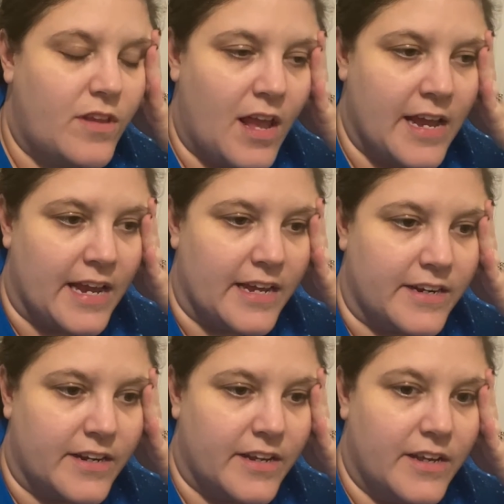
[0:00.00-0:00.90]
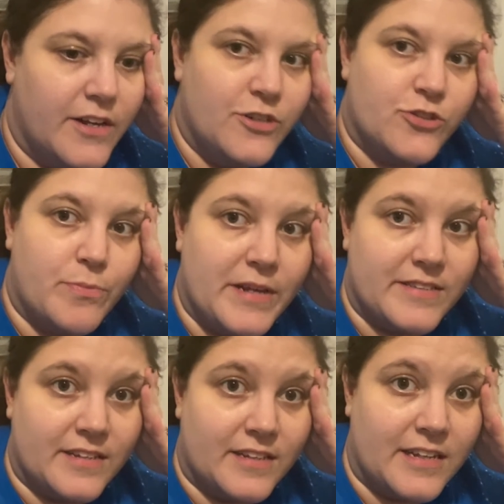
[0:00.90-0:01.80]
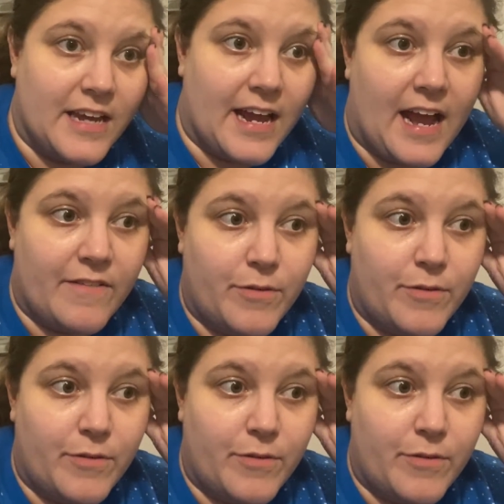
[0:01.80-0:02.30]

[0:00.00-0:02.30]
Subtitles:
And so basically I have